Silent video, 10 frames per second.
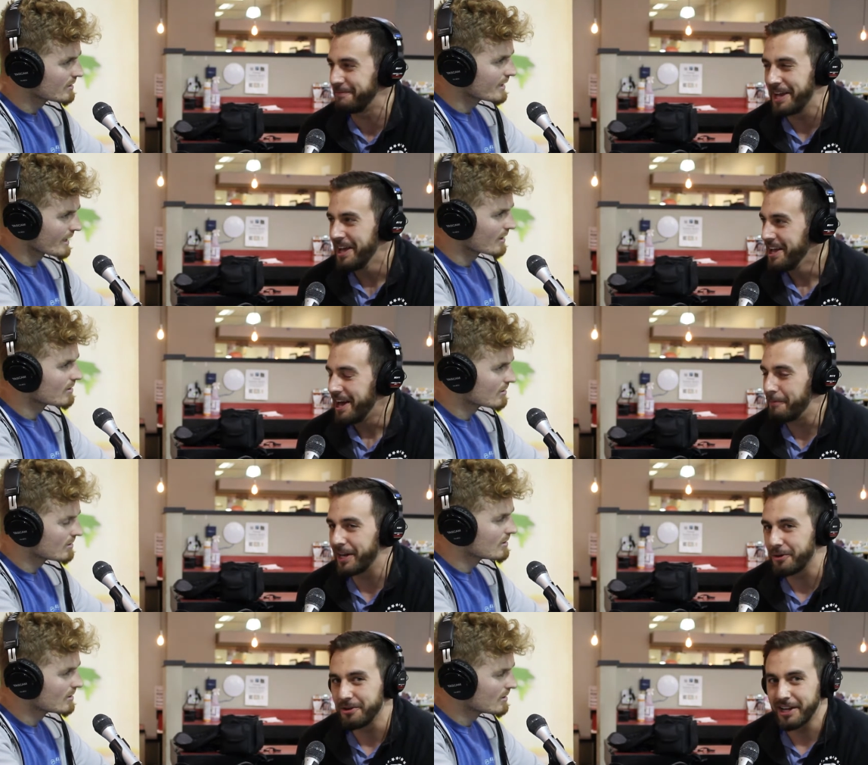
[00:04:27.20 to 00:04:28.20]
Speaker 1: I'm, yeah. I'm
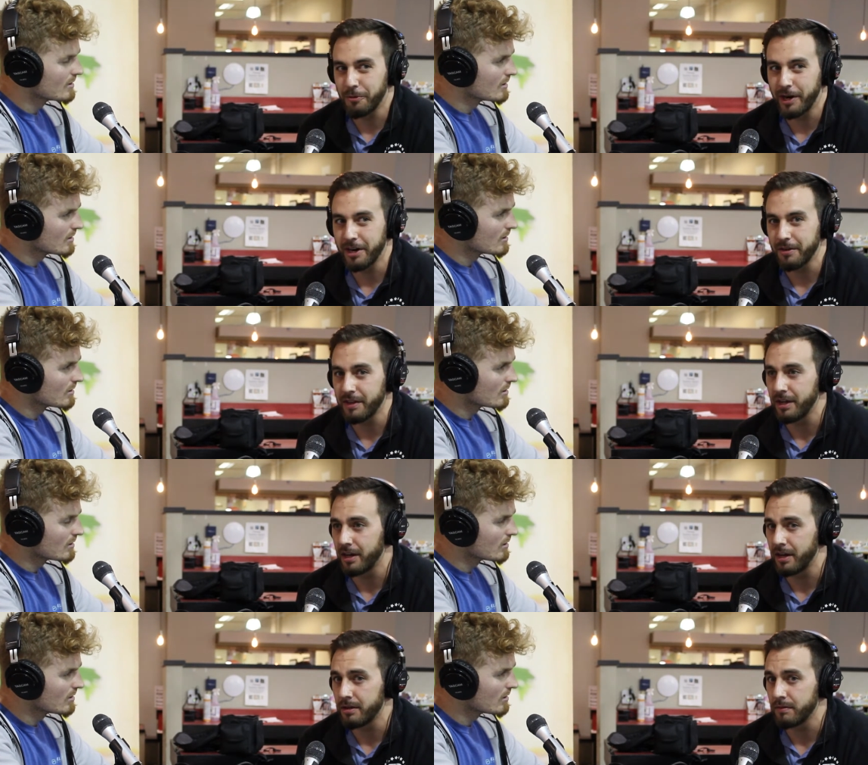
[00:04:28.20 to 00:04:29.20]
not going anywhere. The
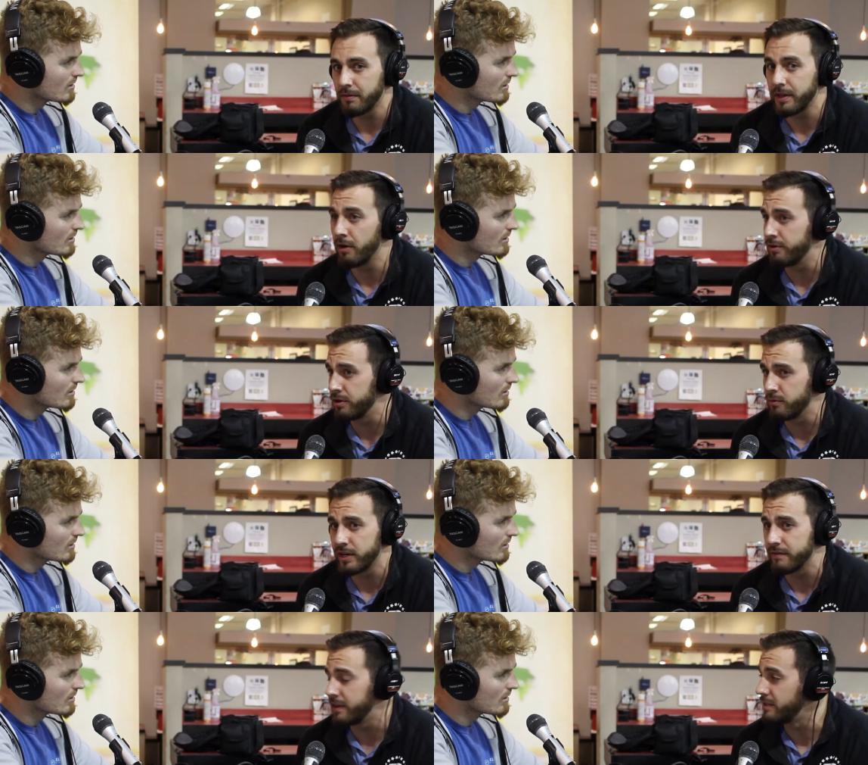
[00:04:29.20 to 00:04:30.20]
uh, the owner,
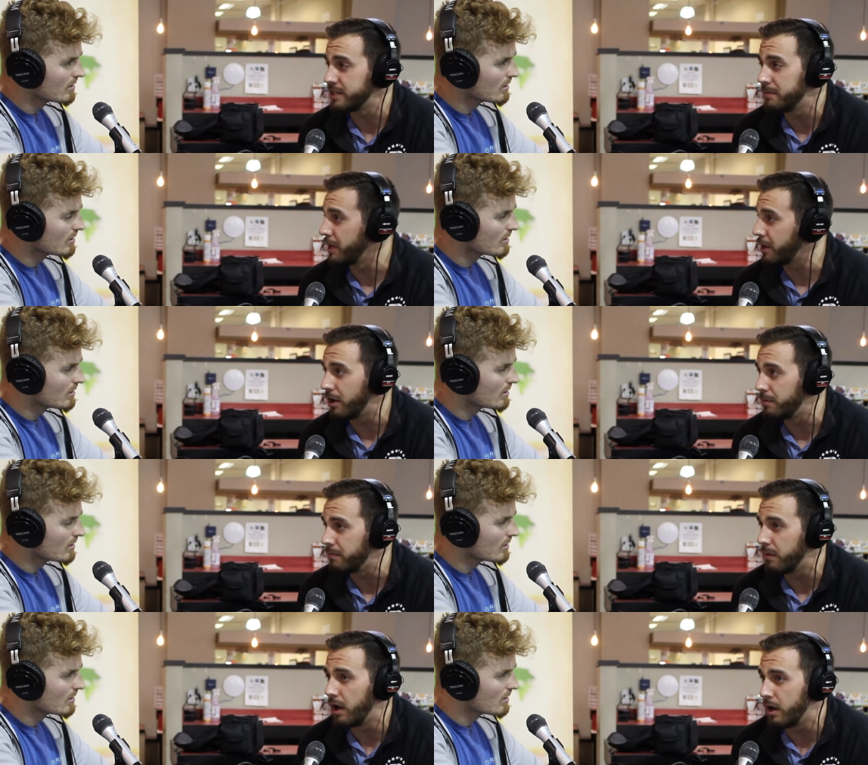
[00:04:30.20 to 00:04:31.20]
whenever that day may
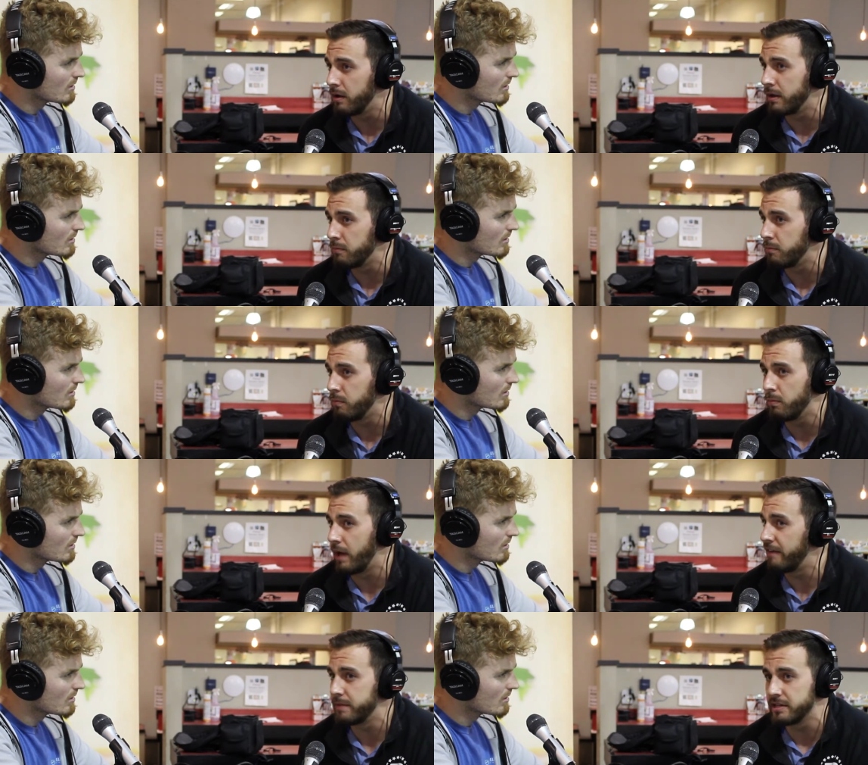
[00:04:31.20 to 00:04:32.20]
come, uh, have